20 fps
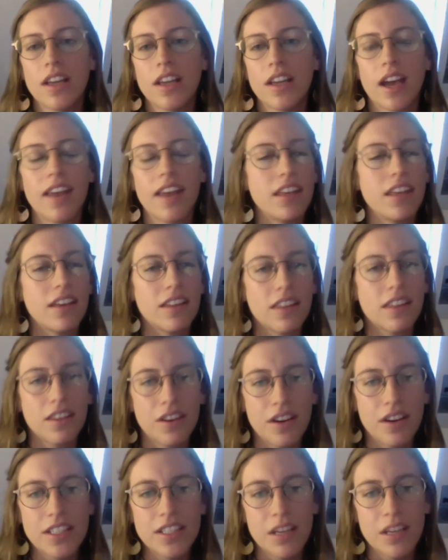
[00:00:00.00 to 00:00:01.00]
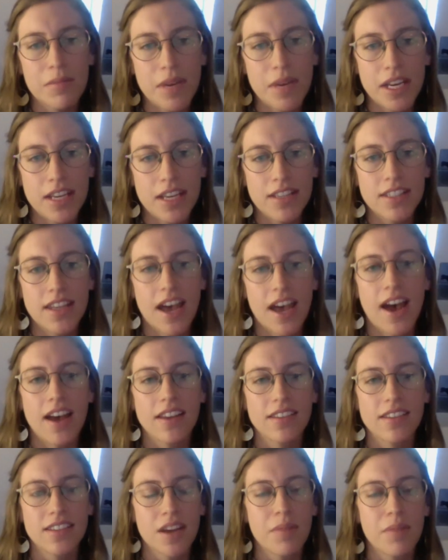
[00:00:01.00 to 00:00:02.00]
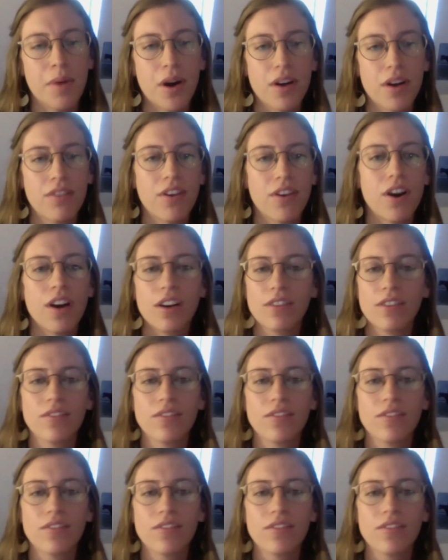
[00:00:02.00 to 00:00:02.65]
I think clearness committees as a part of our